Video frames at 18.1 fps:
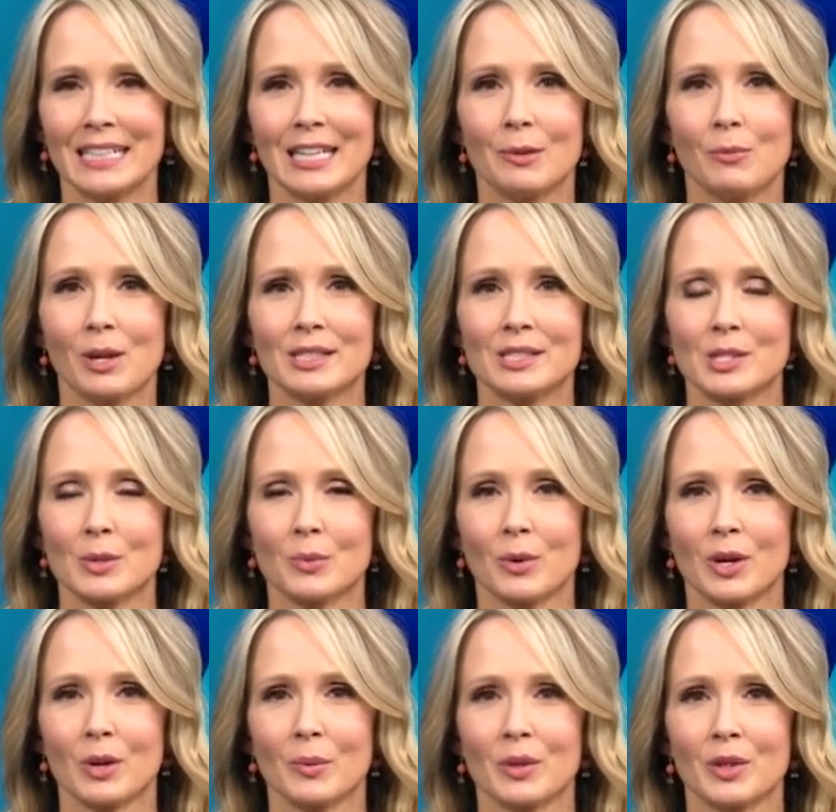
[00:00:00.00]
He wants to
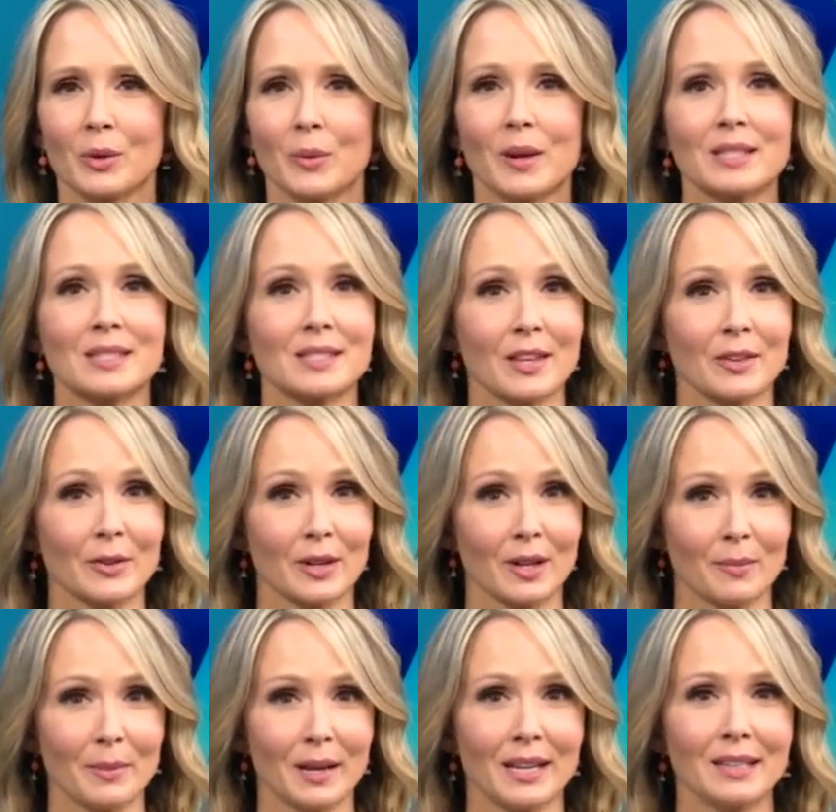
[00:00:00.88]
work with U S Southern
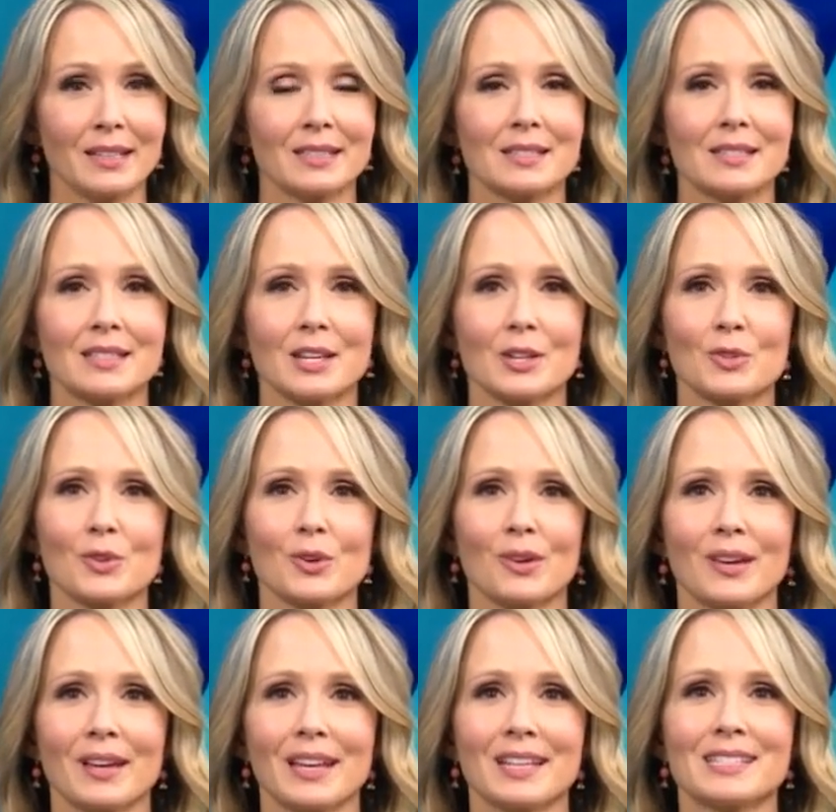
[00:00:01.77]
Command in
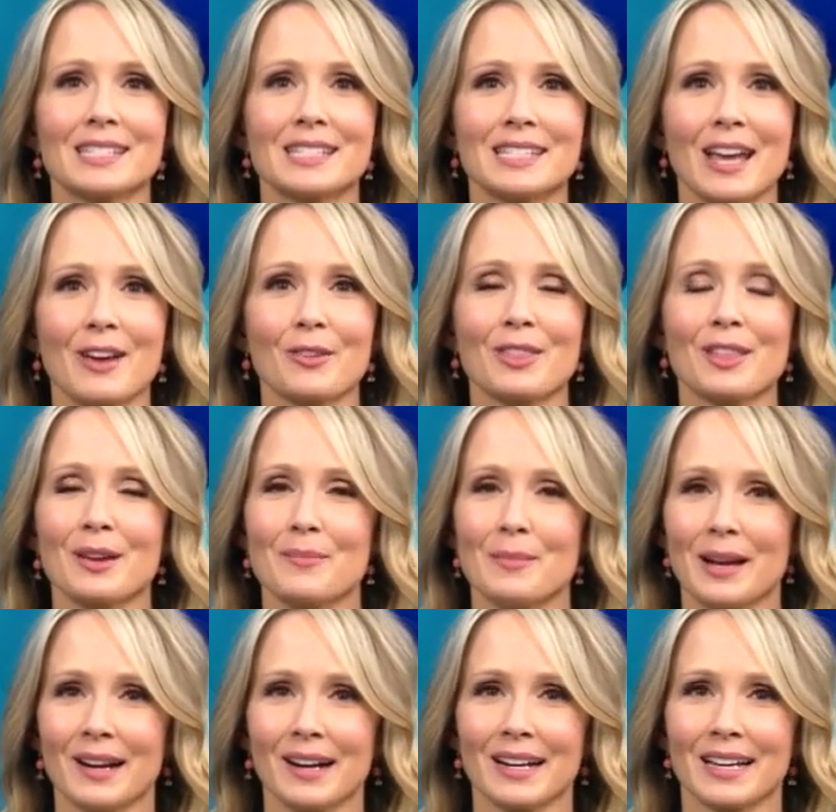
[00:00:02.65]
Central and South
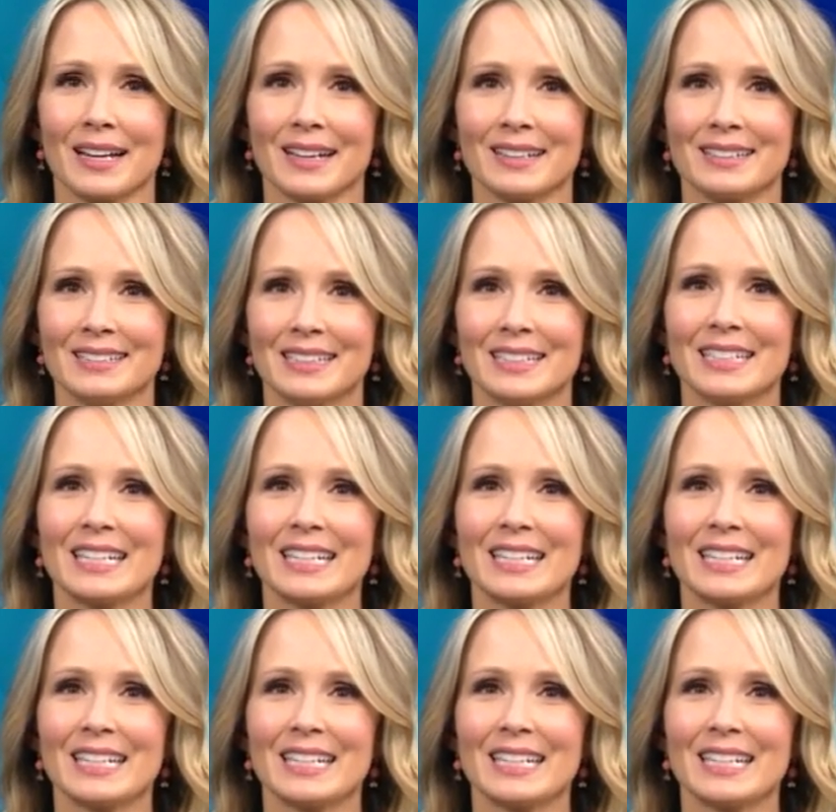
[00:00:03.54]
America.